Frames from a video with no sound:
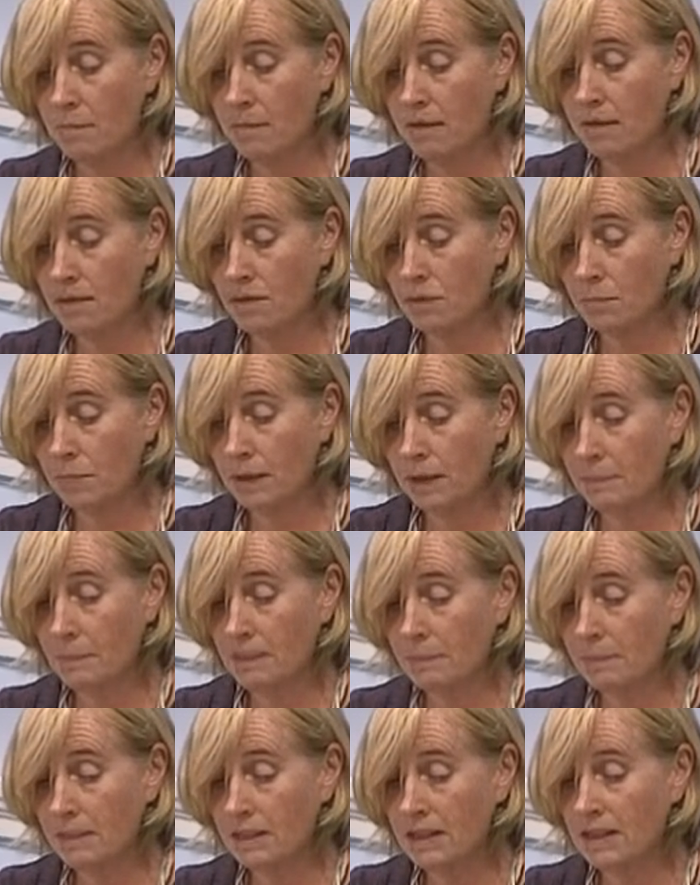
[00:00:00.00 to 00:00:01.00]
Minister, my
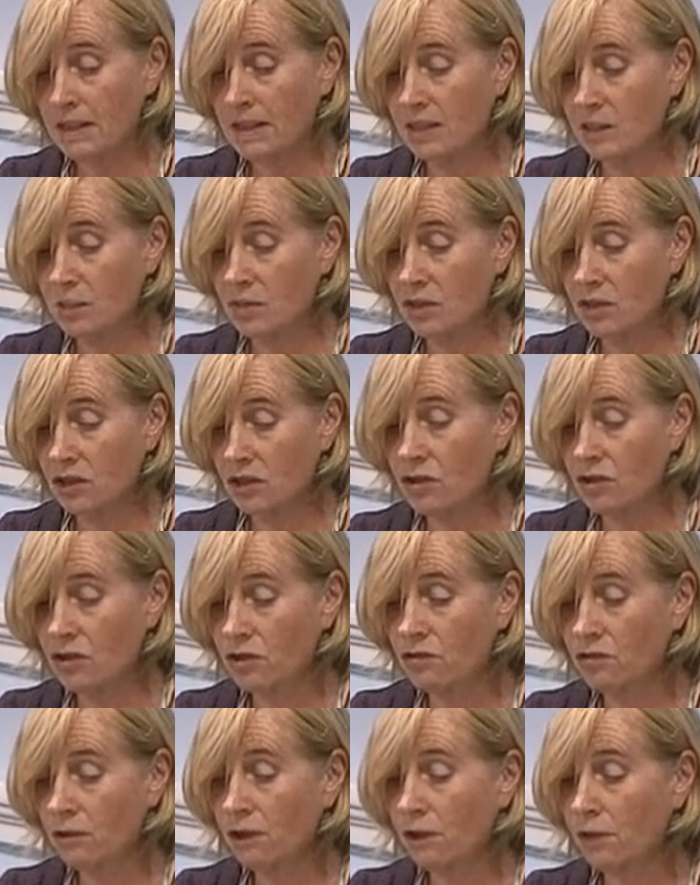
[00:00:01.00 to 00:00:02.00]
amendment seeks to insert a
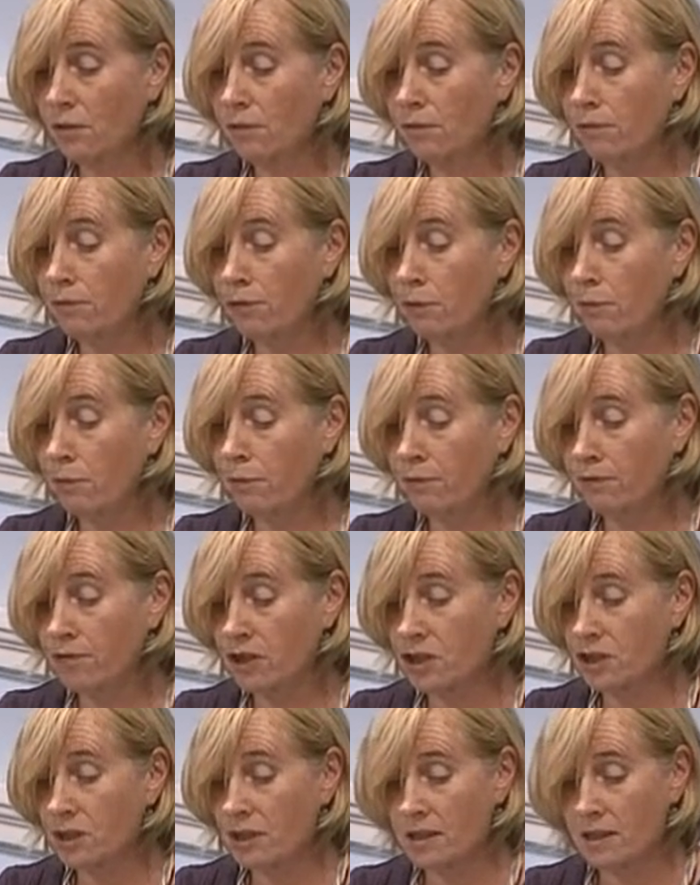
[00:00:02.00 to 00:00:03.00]
three-year review
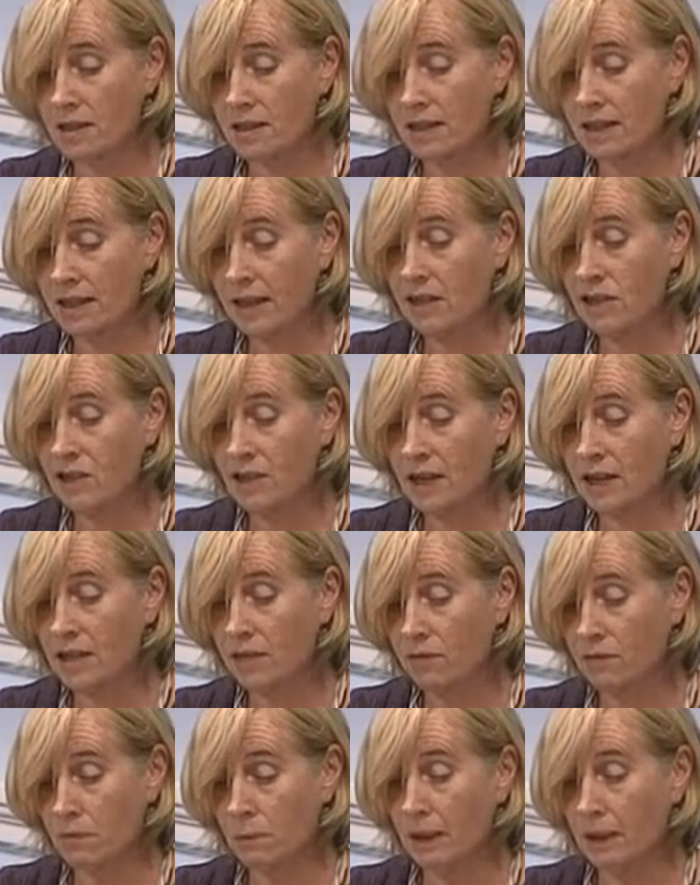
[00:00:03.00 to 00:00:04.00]
provision into Section
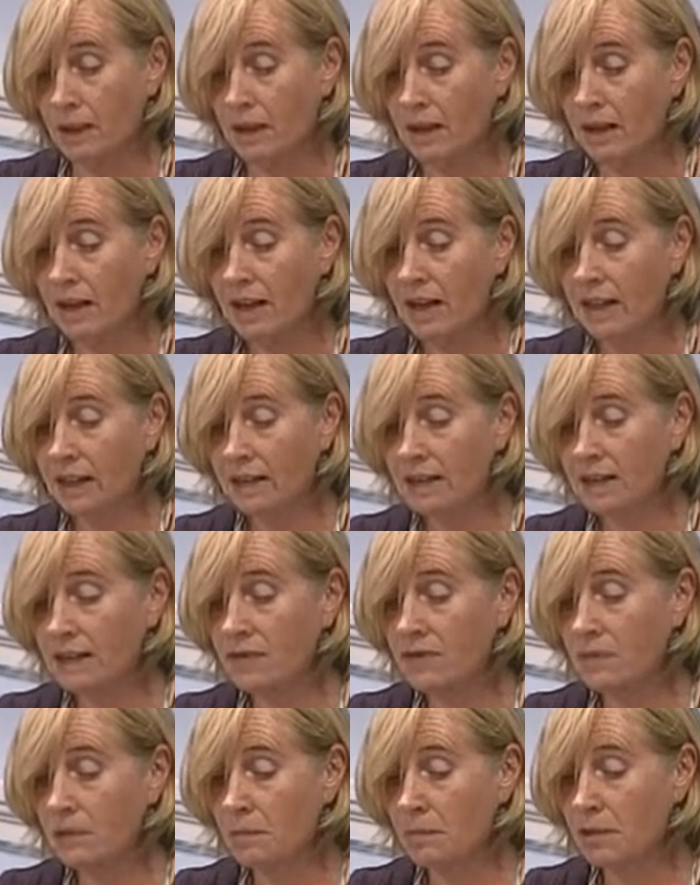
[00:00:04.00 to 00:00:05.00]
8 of the bill. This
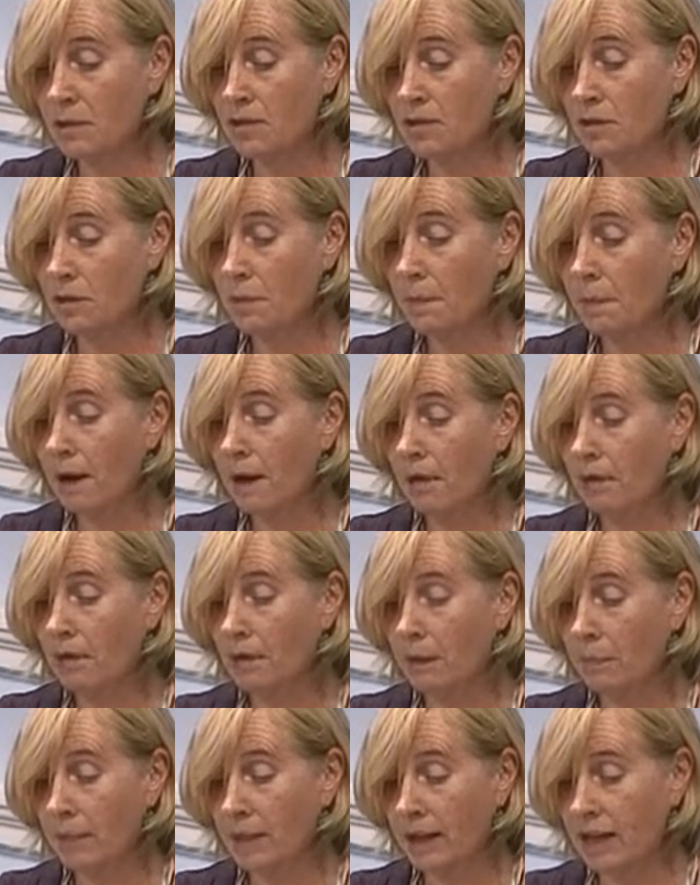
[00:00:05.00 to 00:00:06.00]
gives the Minister the power
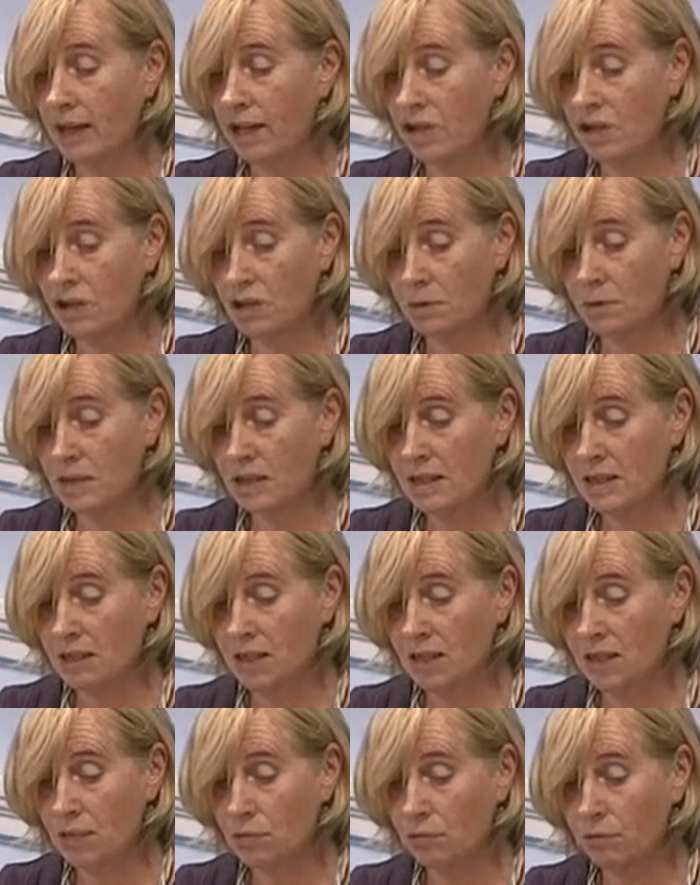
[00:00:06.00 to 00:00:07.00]
and obligation to
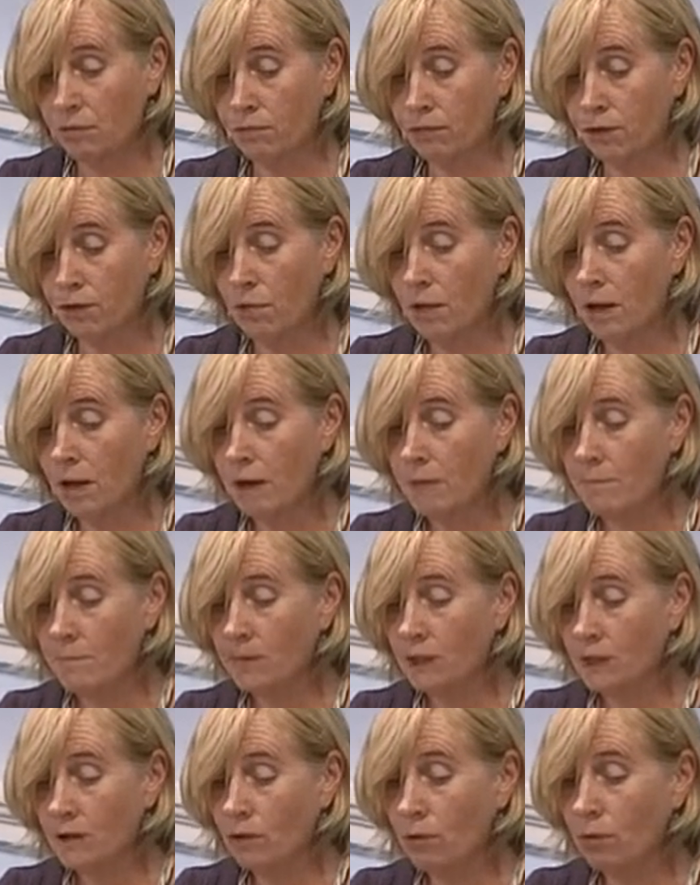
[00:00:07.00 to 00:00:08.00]
initiate a review
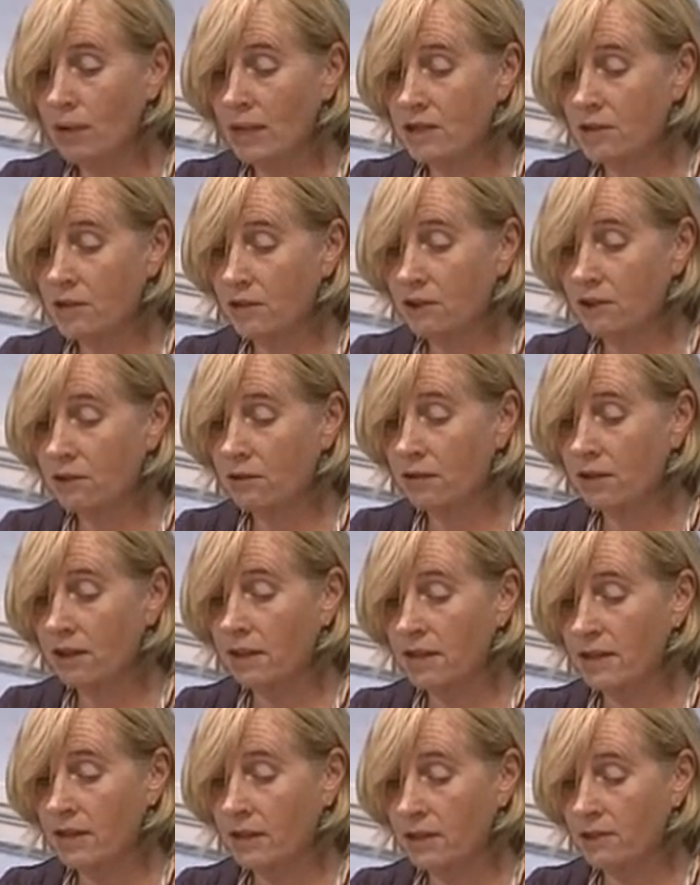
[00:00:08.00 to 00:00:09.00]
no later than 3
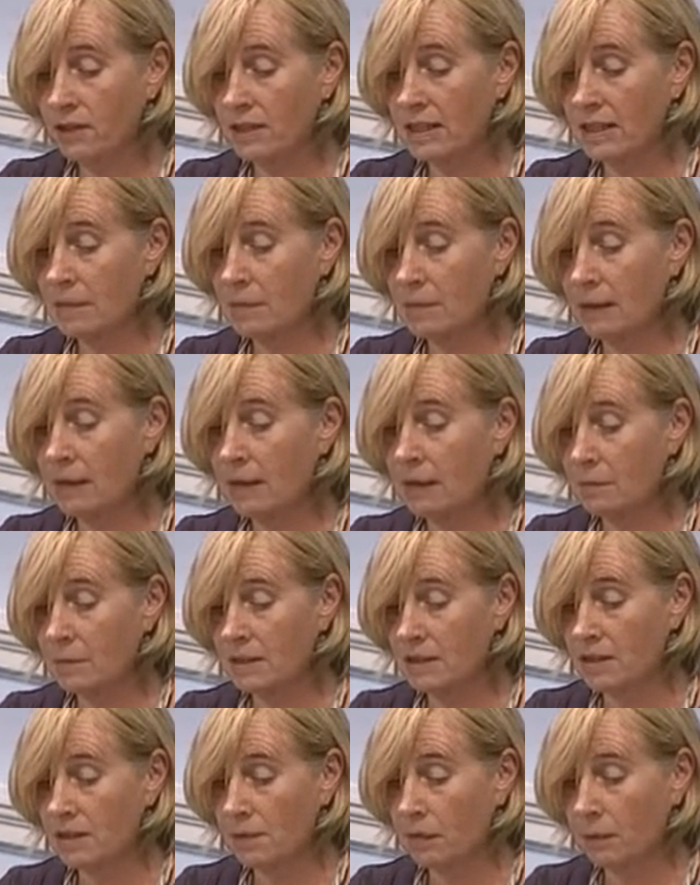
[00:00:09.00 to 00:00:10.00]
years after this bill
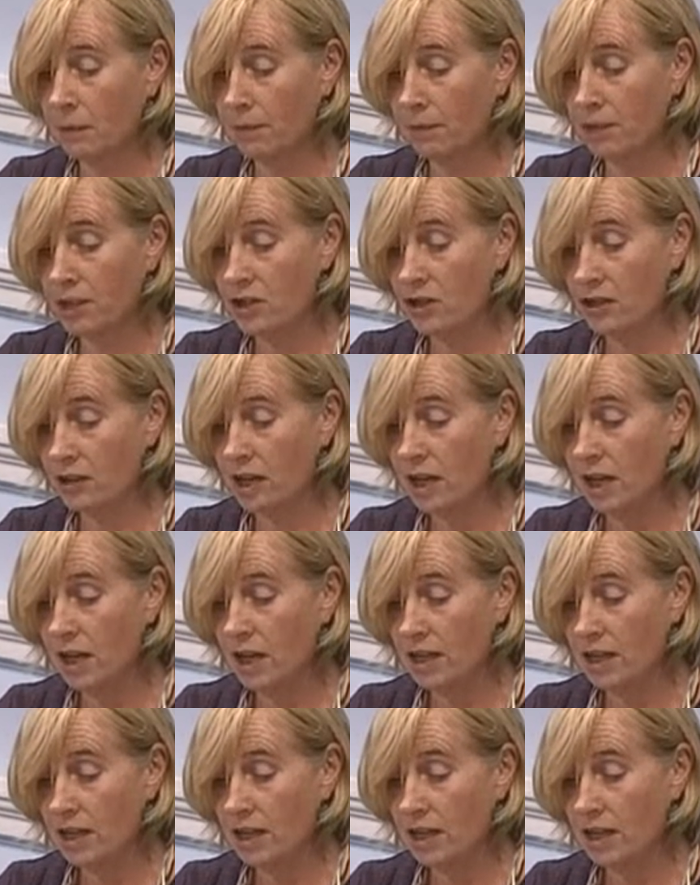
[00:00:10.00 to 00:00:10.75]
comes into operation.